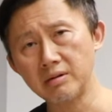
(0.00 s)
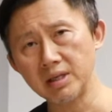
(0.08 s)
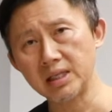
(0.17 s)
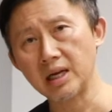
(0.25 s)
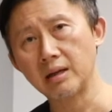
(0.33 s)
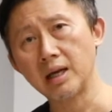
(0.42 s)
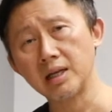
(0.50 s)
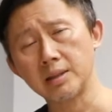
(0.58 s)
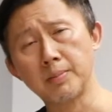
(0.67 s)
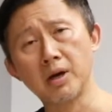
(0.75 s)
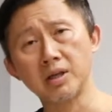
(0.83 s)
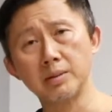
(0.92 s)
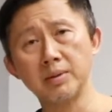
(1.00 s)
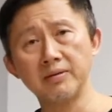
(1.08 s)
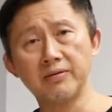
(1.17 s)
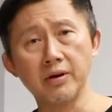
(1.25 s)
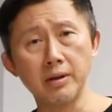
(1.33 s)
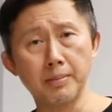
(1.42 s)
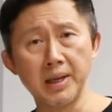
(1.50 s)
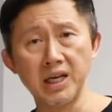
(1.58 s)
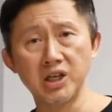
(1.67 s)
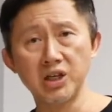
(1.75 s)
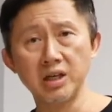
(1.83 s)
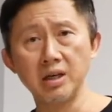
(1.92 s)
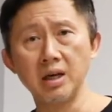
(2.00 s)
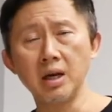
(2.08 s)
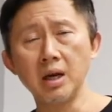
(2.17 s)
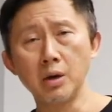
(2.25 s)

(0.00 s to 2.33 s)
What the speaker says: result as possible for the patient